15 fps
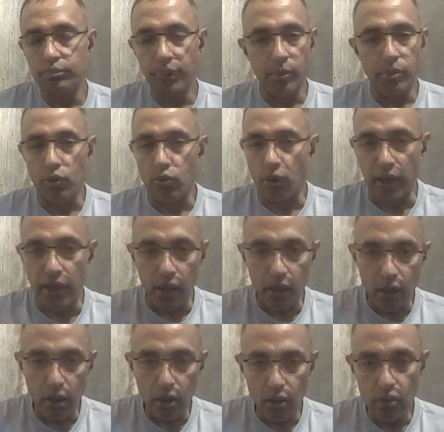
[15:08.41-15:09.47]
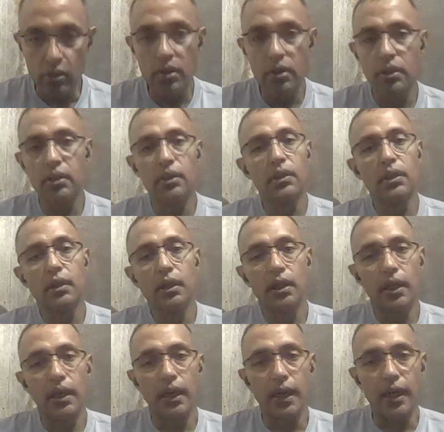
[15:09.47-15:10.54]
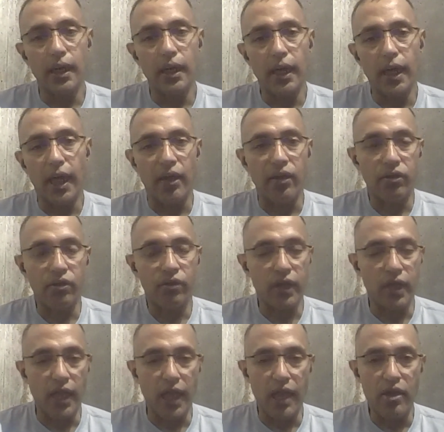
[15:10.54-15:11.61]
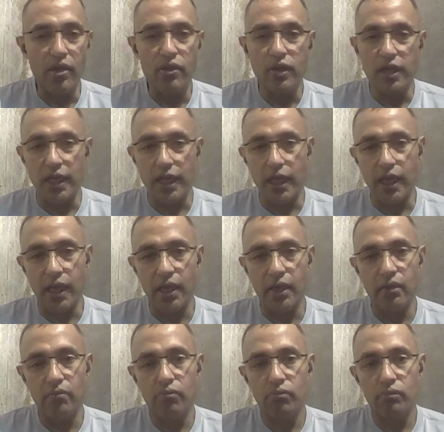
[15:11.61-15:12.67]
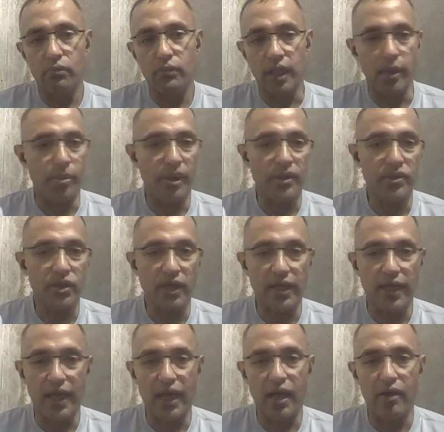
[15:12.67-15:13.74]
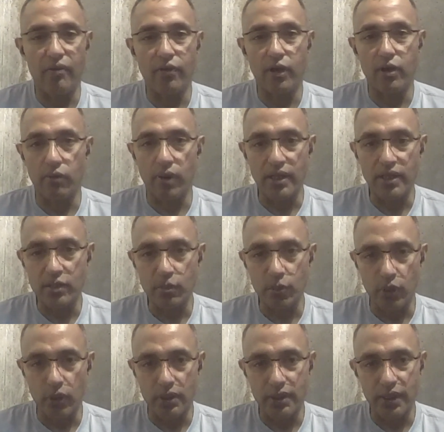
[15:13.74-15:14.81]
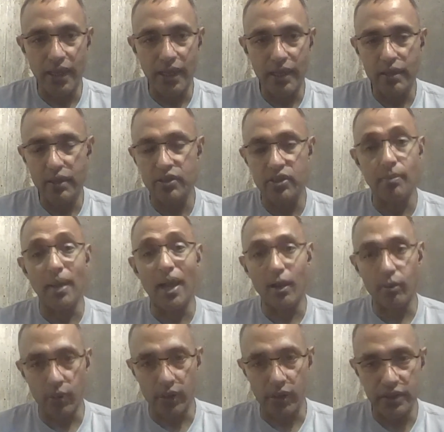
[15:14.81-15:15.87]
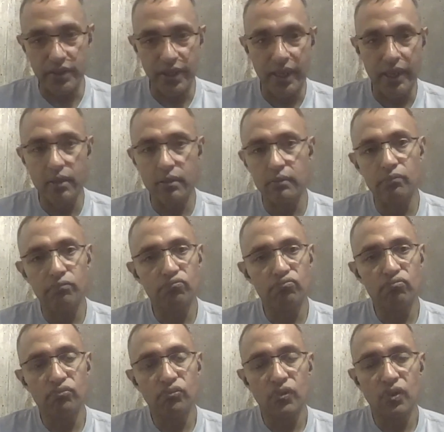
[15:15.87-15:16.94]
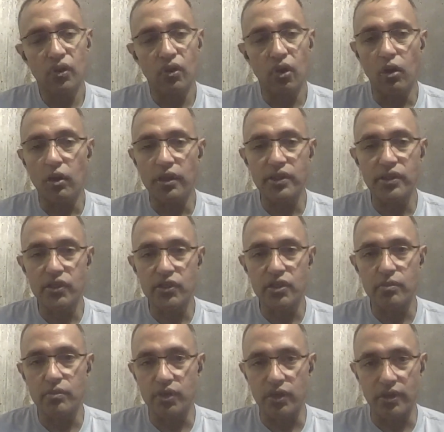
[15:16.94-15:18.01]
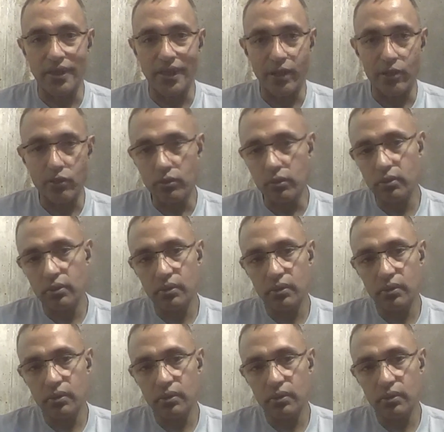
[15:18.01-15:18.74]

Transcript: people writing code. At the end of the day, they basically have a ransomware attack. It's a malware attack. All their systems are down,